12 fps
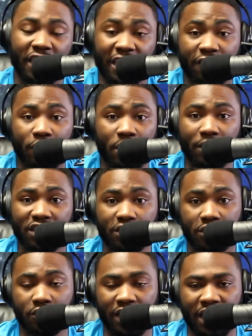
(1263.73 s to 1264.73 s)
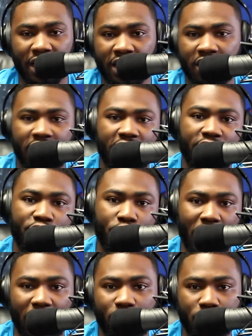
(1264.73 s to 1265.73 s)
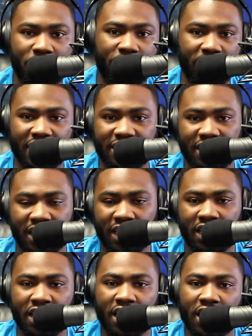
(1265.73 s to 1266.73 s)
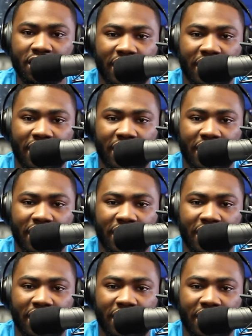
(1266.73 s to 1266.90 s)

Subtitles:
Thank you very much for tuning in, for rocking with me, for listening.